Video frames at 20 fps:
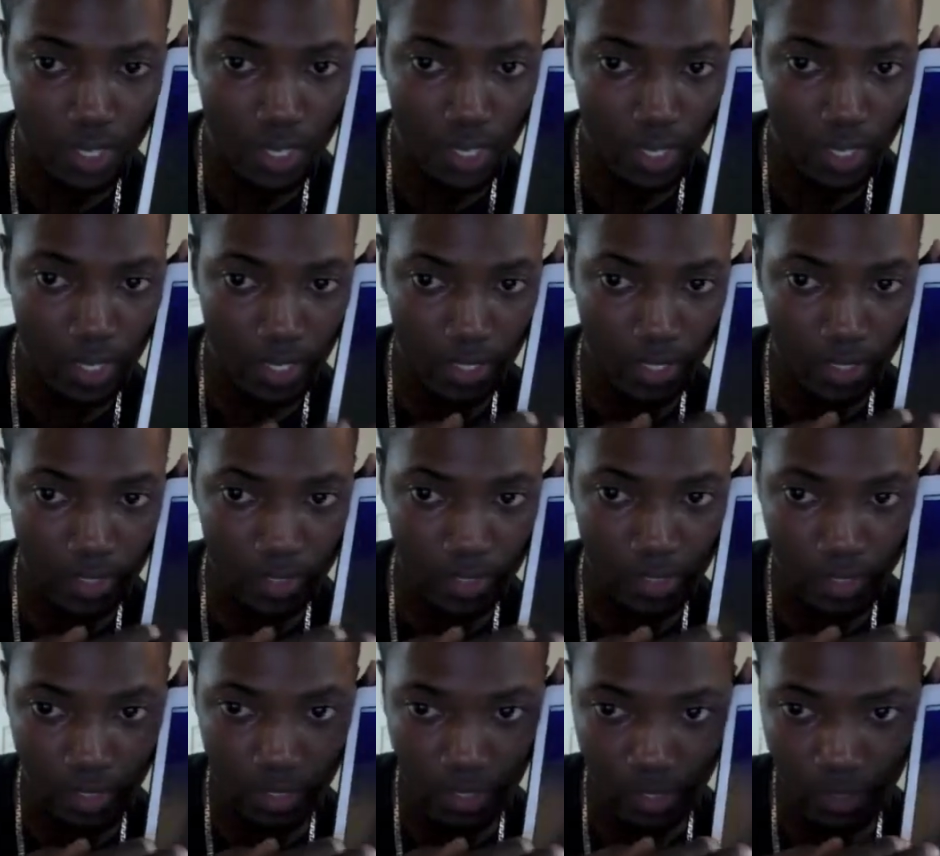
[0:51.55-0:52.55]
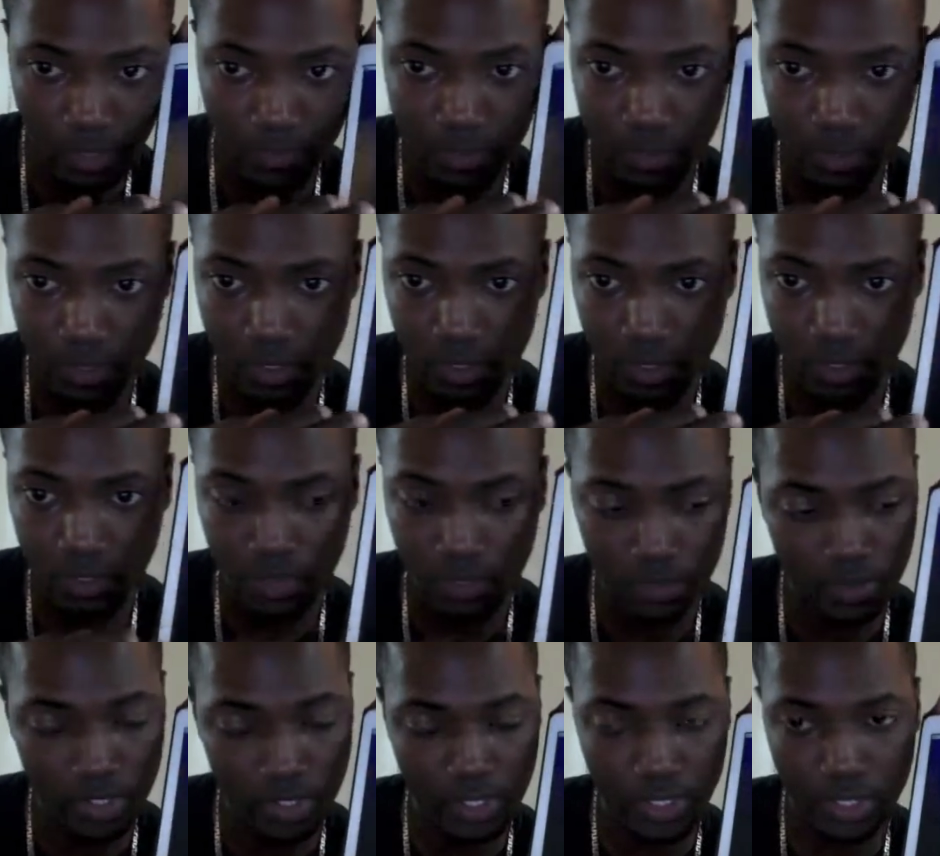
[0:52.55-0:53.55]
and it gives you an alert
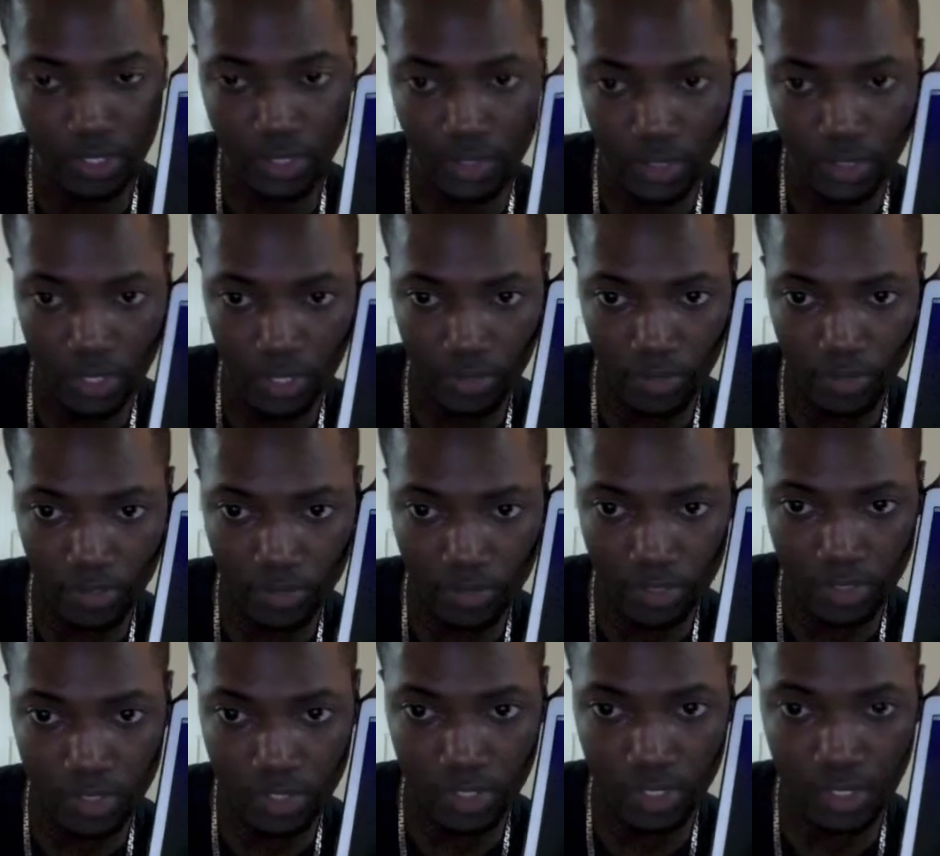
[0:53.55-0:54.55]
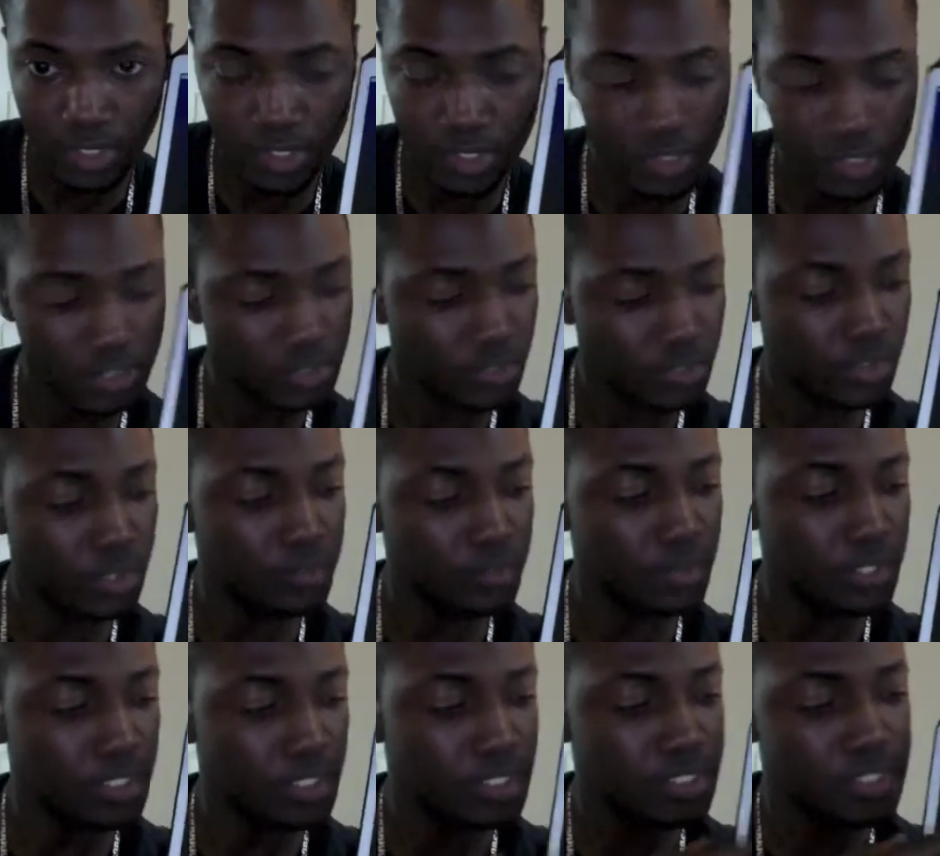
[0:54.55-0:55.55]
right here. You can't really see it on the screen, but
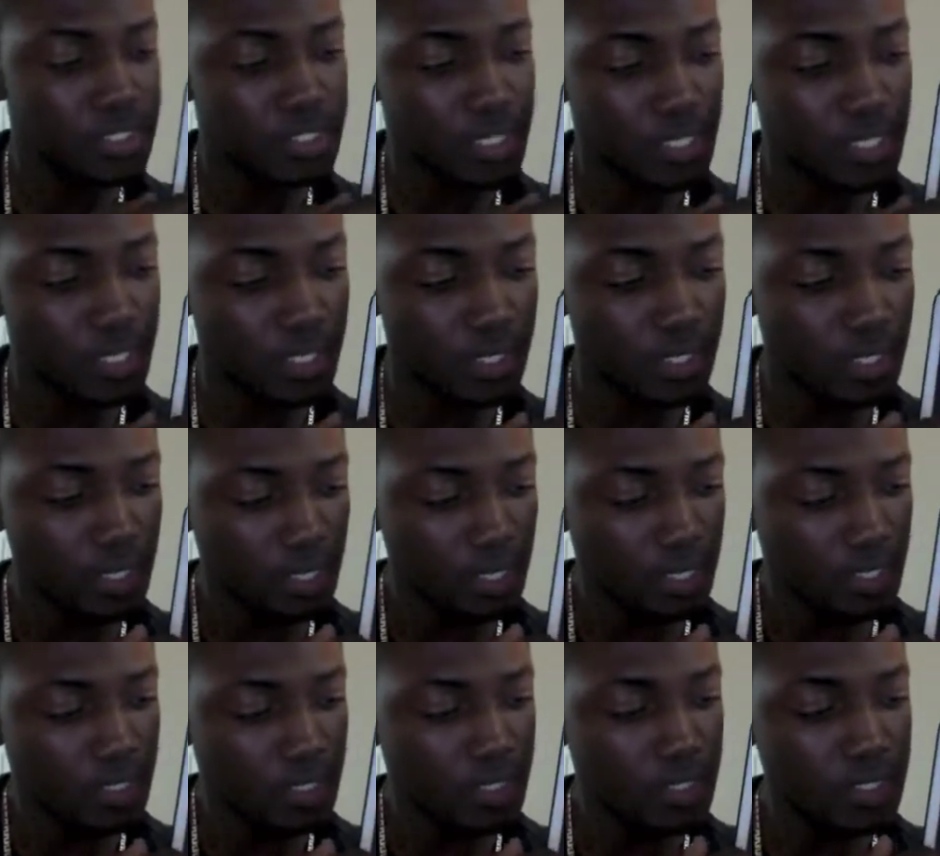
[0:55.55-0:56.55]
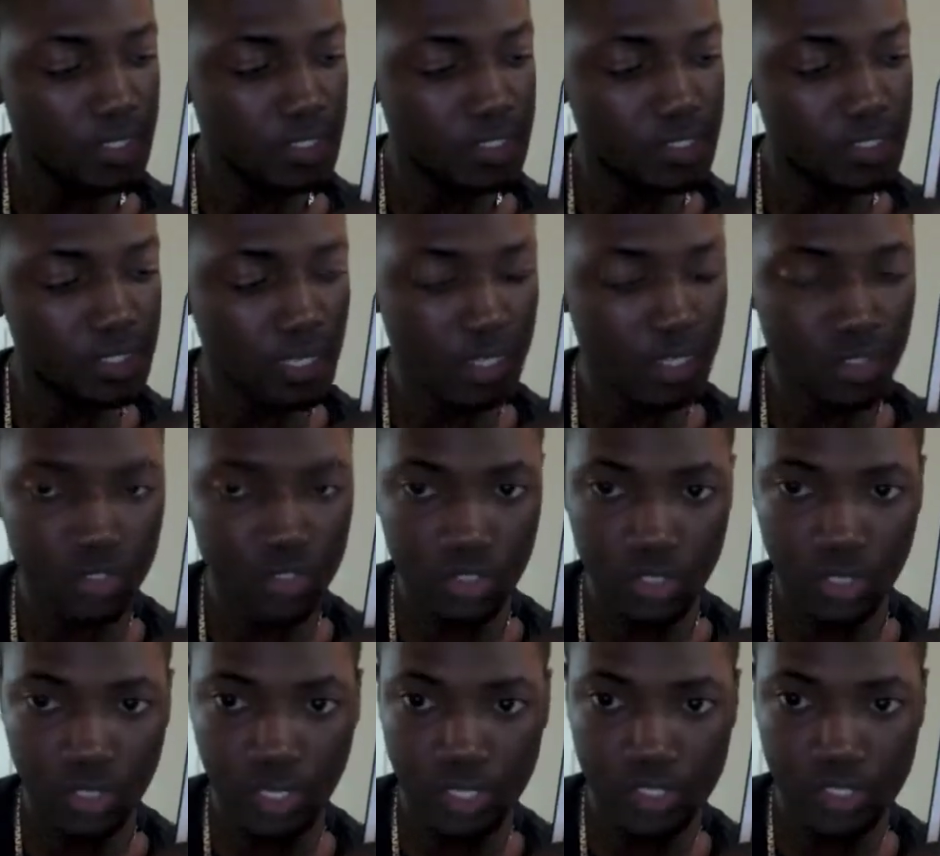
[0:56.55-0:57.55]
it's saying this entry
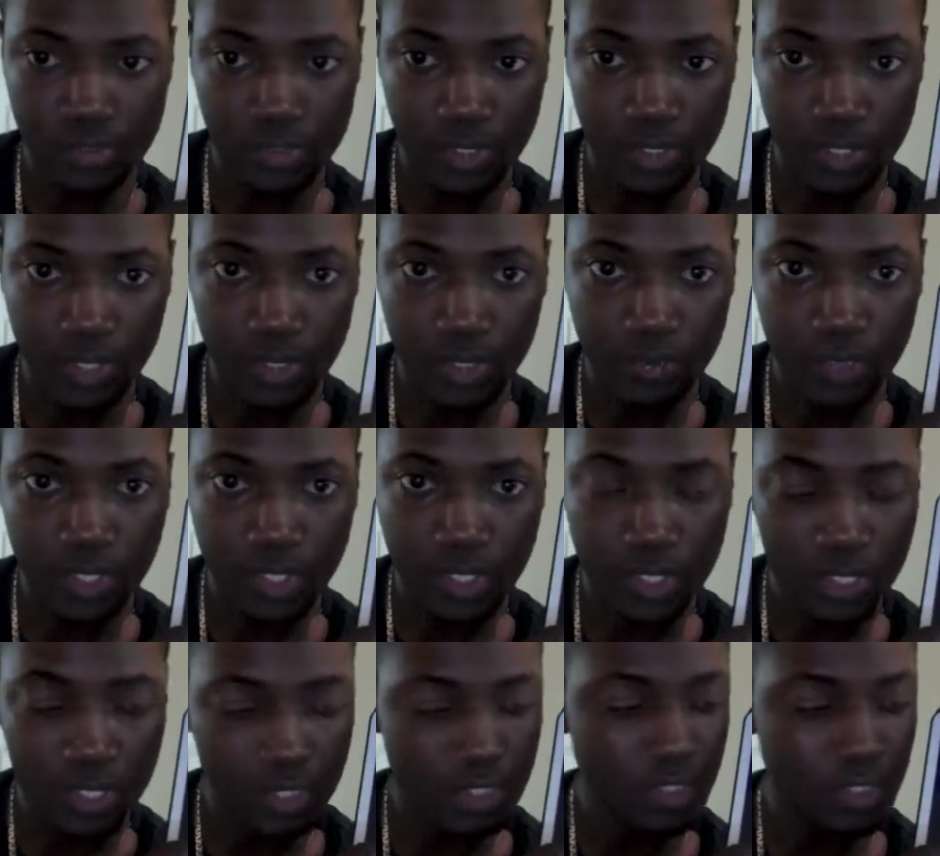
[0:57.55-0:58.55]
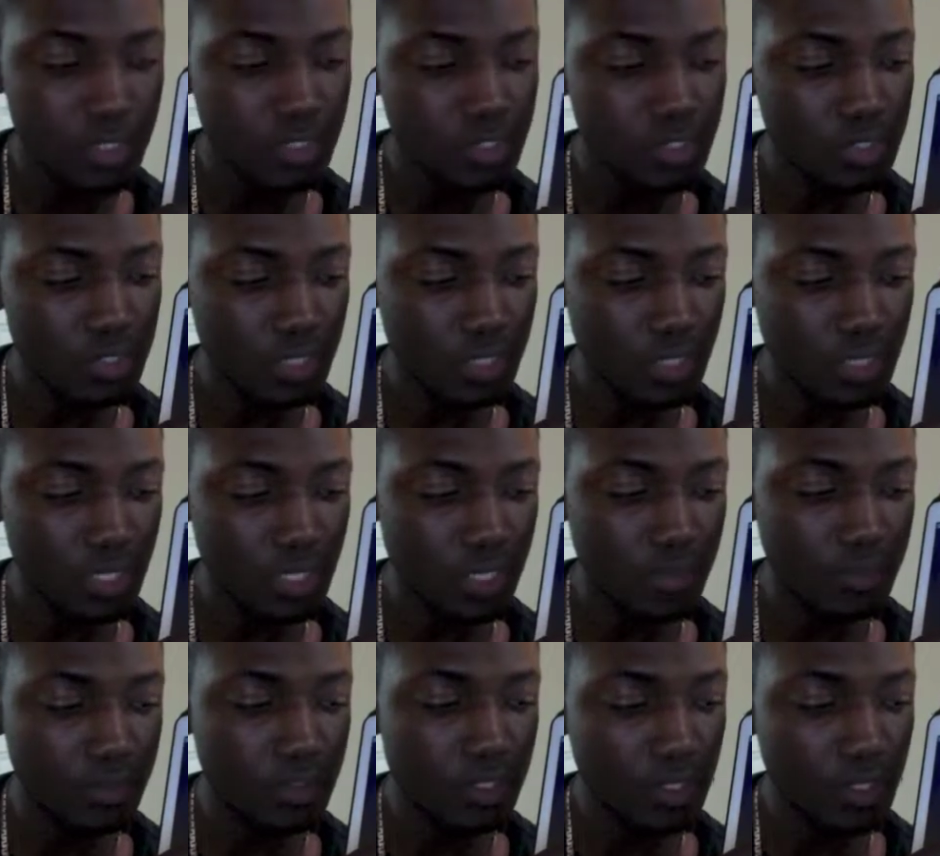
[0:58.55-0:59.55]
has been updated to the cloud.